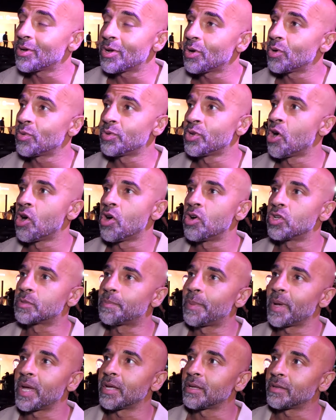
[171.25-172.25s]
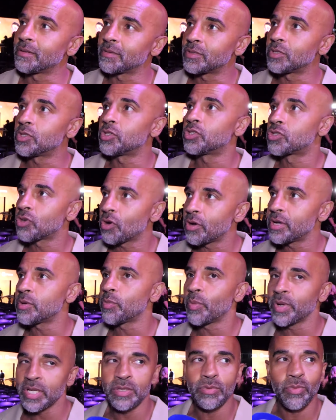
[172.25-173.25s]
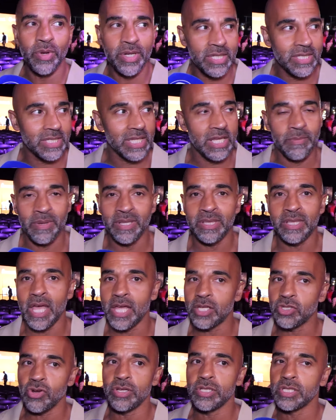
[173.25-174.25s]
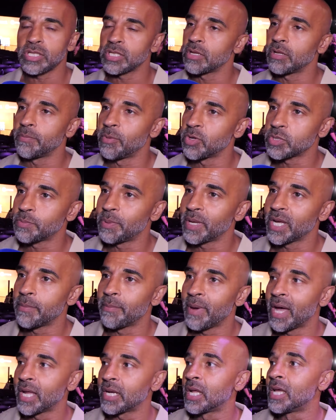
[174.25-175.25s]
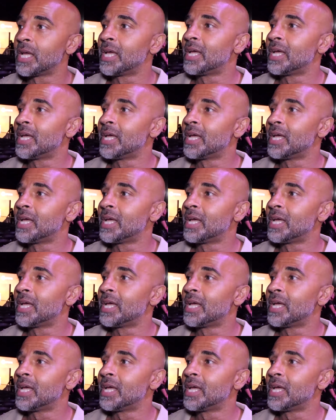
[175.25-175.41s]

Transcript: Who knows? But Joy, when you when you see him in there, Joyce is a much bigger man.